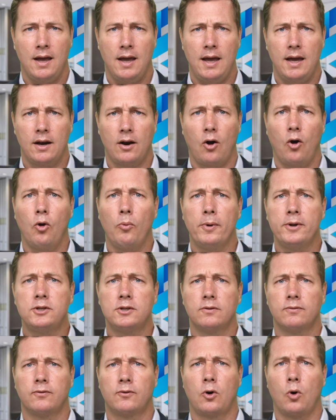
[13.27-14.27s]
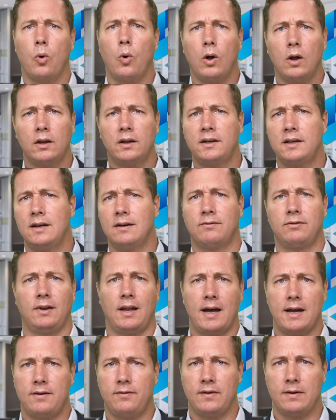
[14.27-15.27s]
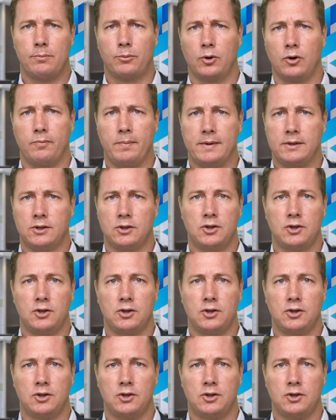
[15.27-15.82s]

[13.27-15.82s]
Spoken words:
and a whole bunch of quality of life improvements